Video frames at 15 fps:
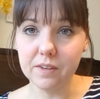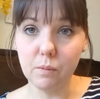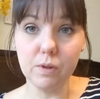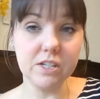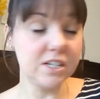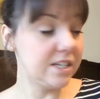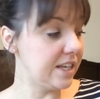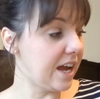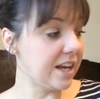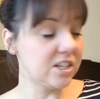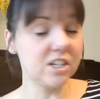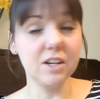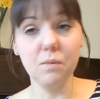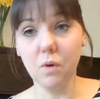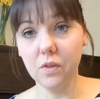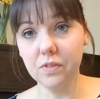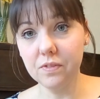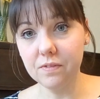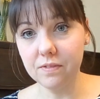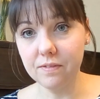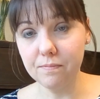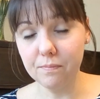which is actually what
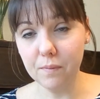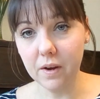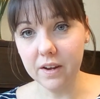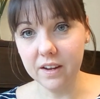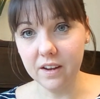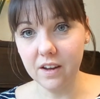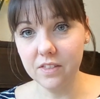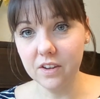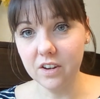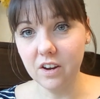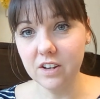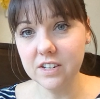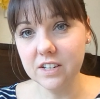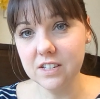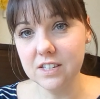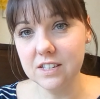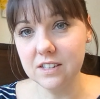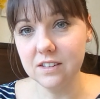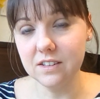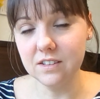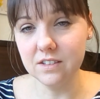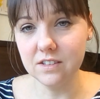my other cardigan's
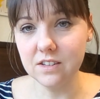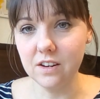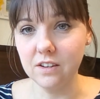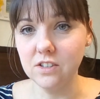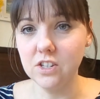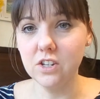done.